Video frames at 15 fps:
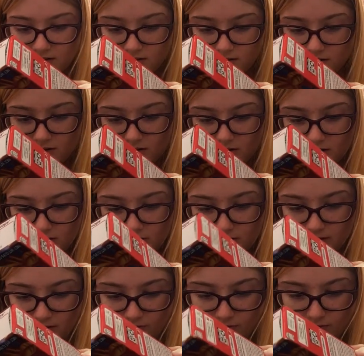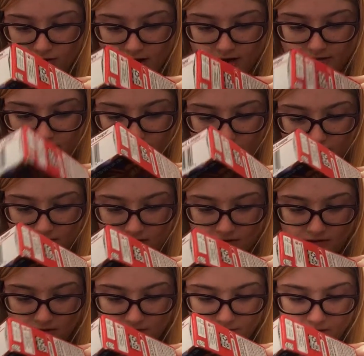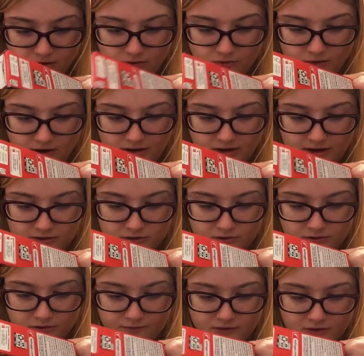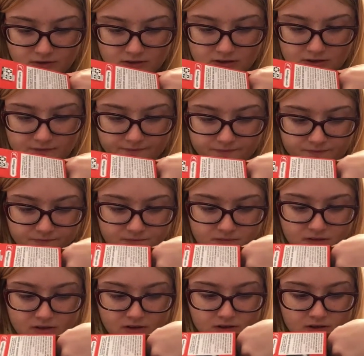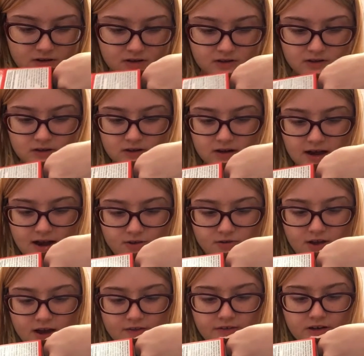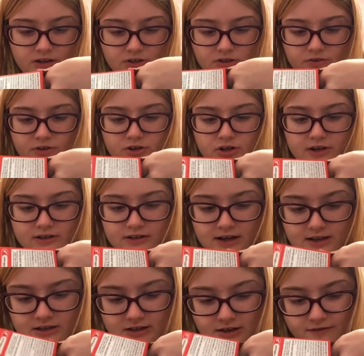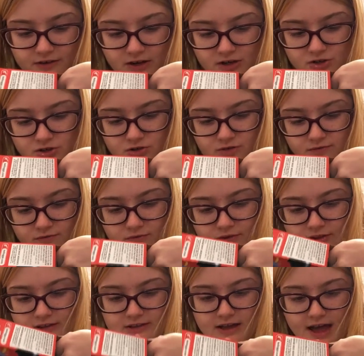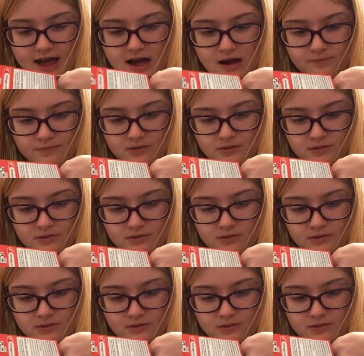Because I don't know how, you, I don't know why you guys so confused enough. I don't have an issue with Jesse. I just have an issue with this app.